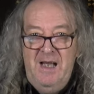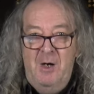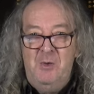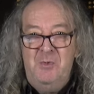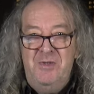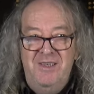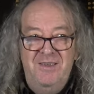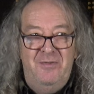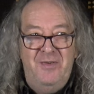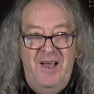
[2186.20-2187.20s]
old
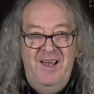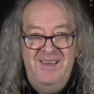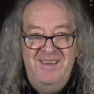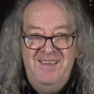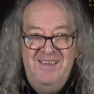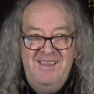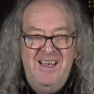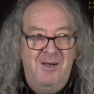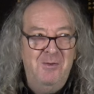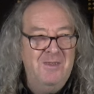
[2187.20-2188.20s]
for...
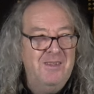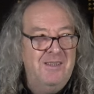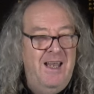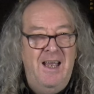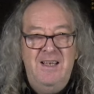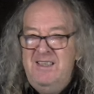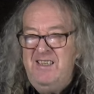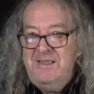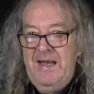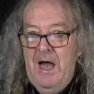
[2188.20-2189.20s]
Old? Yeah. It
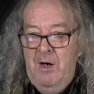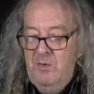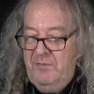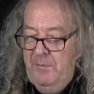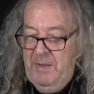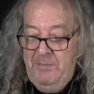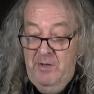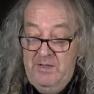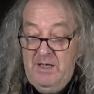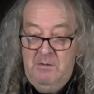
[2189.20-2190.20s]
doesn't get old for people
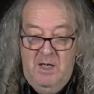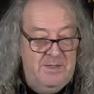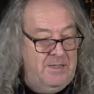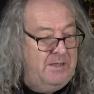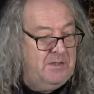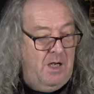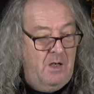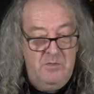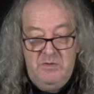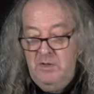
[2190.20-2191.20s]
that don't like
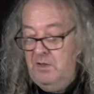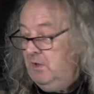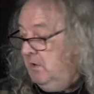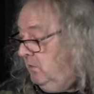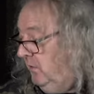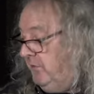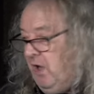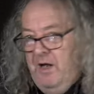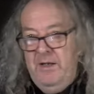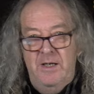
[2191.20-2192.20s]
T-Styles. We've
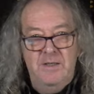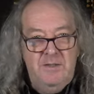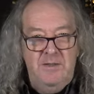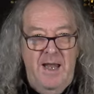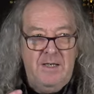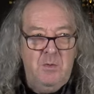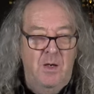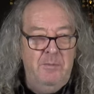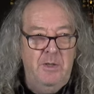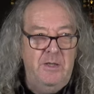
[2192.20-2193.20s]
got, I'm going to, next
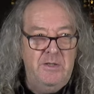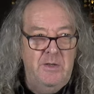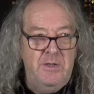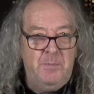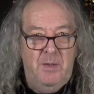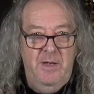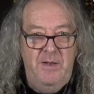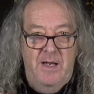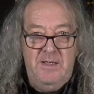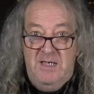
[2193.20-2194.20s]
one I'm going to do is probably
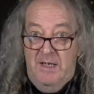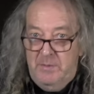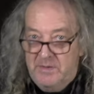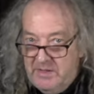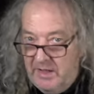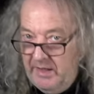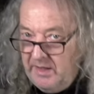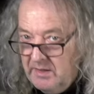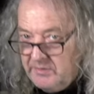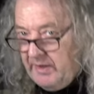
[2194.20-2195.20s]
the
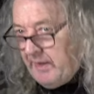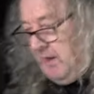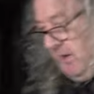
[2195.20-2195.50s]
Antiquity, show you,